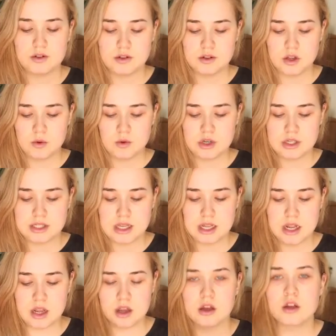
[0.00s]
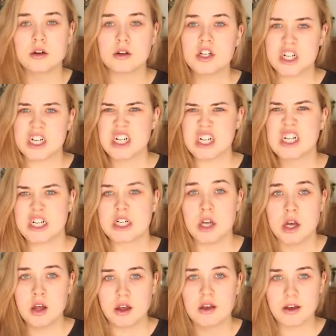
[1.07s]
So we're just gonna,
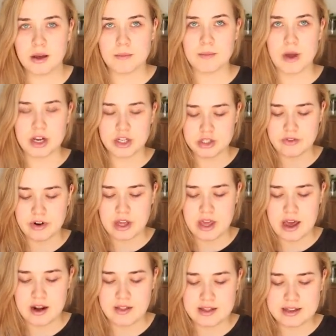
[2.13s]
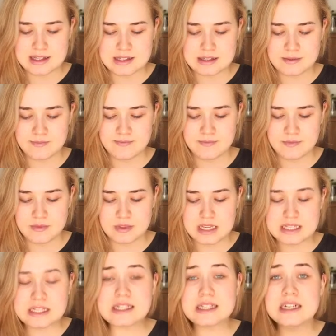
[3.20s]
I'm actually running out of this.
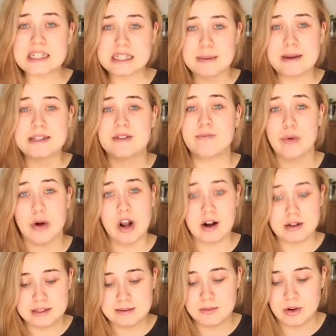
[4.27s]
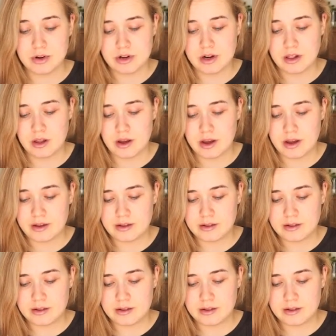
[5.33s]
This is an expensive product, I'm not gonna lie.